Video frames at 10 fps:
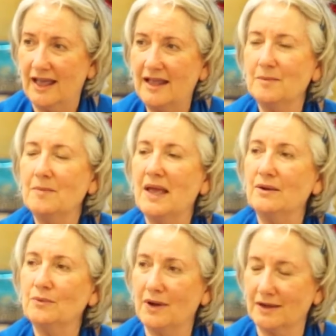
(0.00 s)
and a
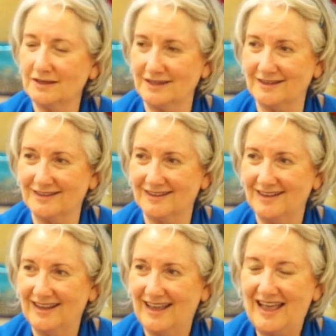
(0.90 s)
man walked in.
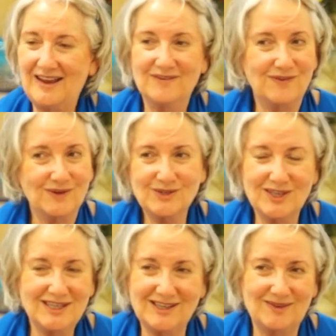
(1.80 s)
And at first,
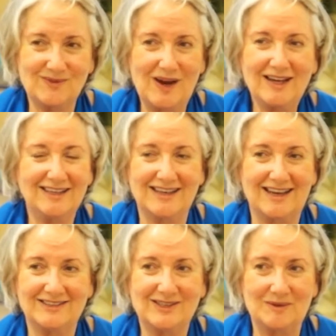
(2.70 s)
they didn't
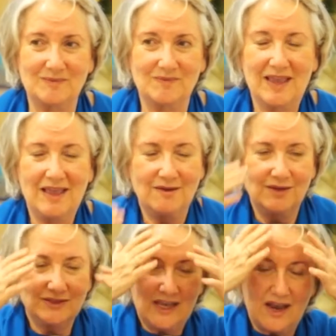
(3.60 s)
recognize him.
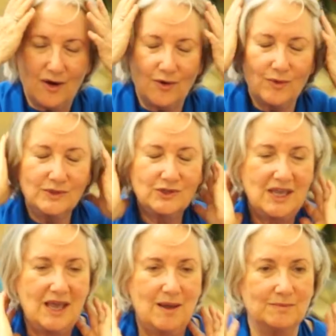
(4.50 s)
His hair was
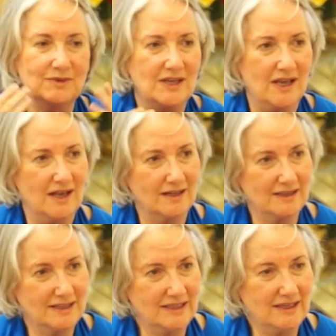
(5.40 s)
kempt,
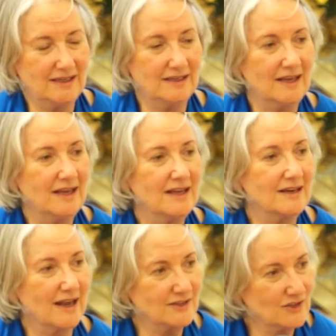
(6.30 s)
clean,
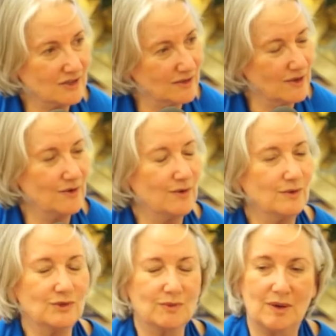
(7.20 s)
nice
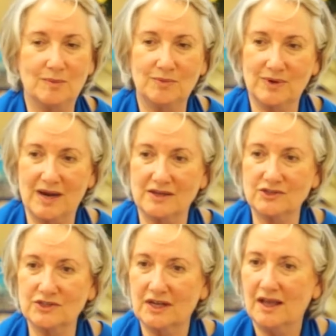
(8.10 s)
clothes,
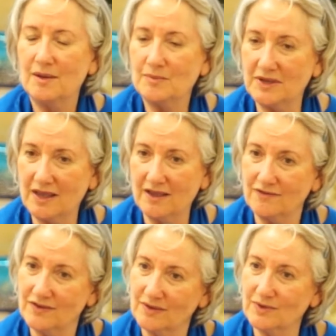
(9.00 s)
well-pressed,
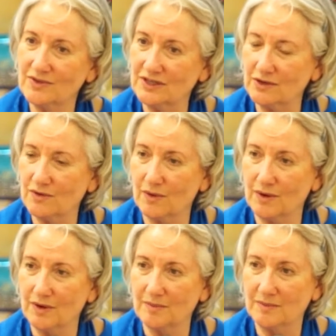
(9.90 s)
behaving with
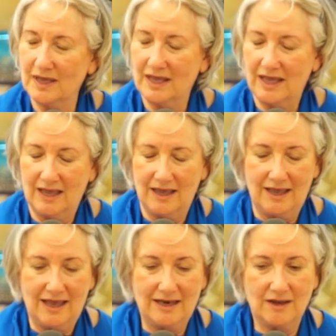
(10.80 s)
decorum.
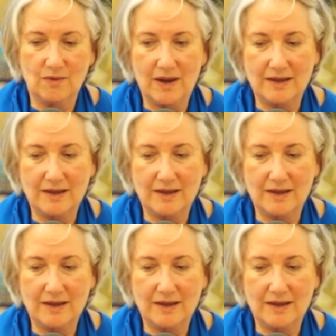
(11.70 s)
And he